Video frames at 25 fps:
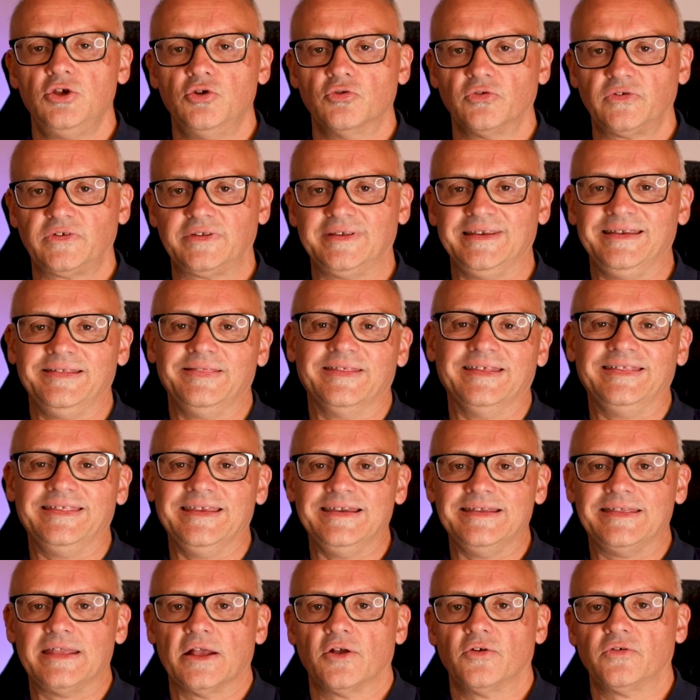You'll see the
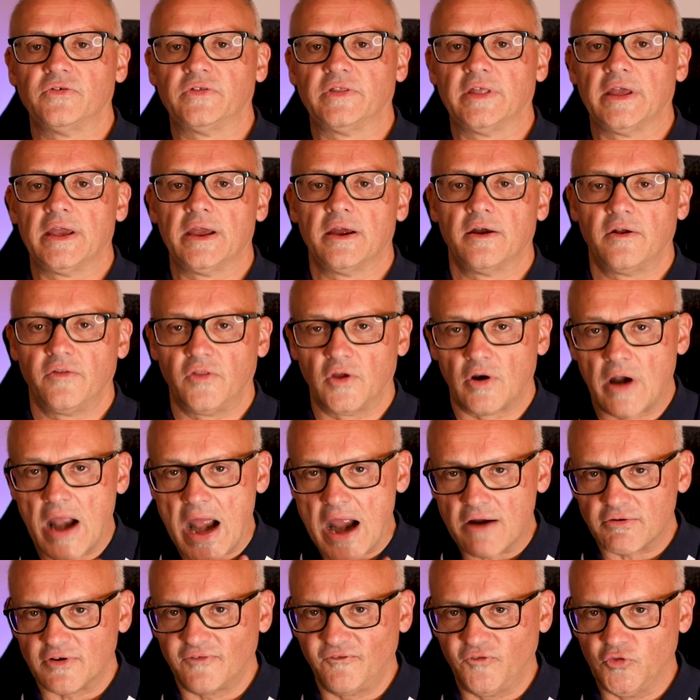details there. There
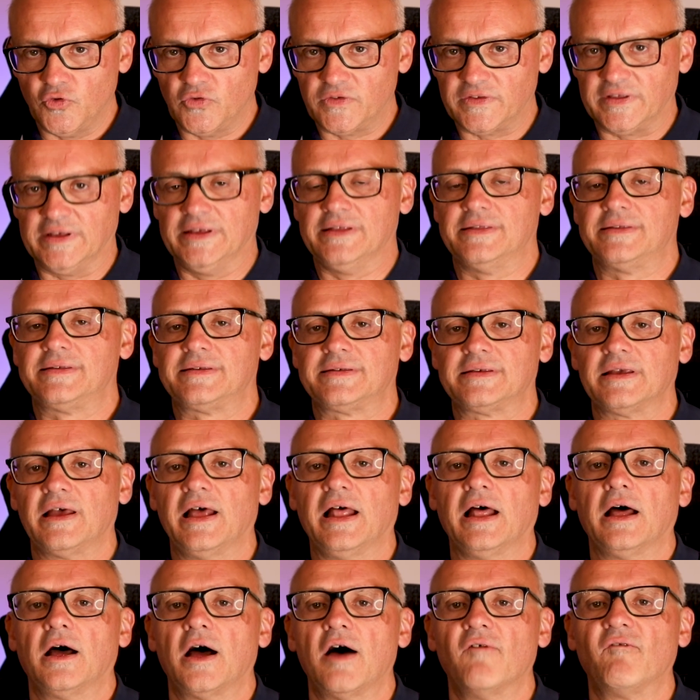are a few seats
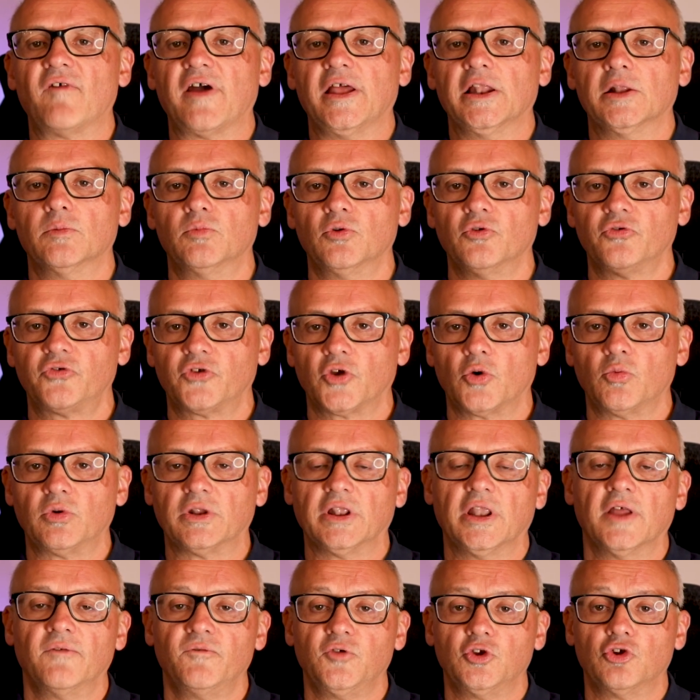available, so we'd
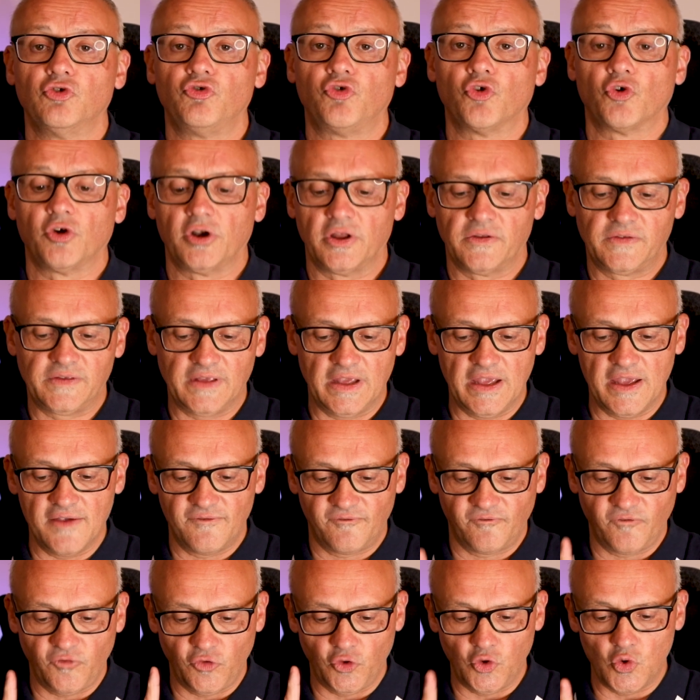love you to join us
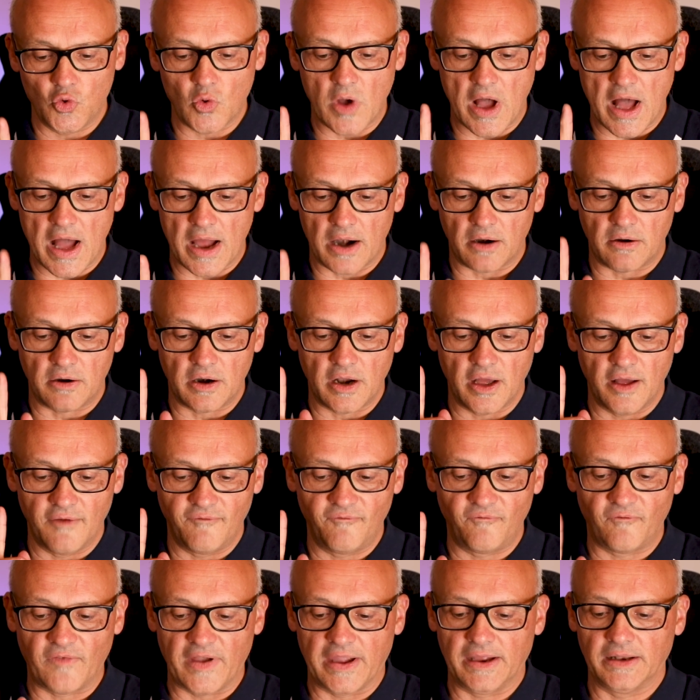if you are
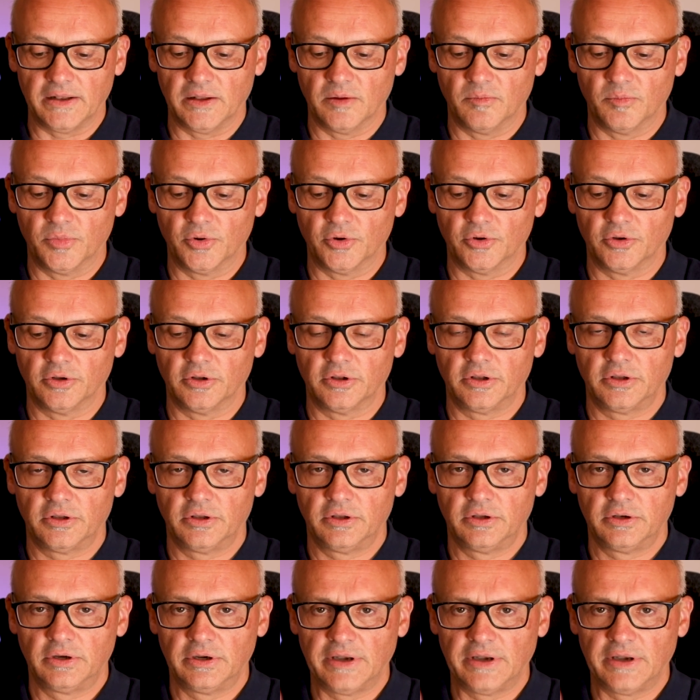available.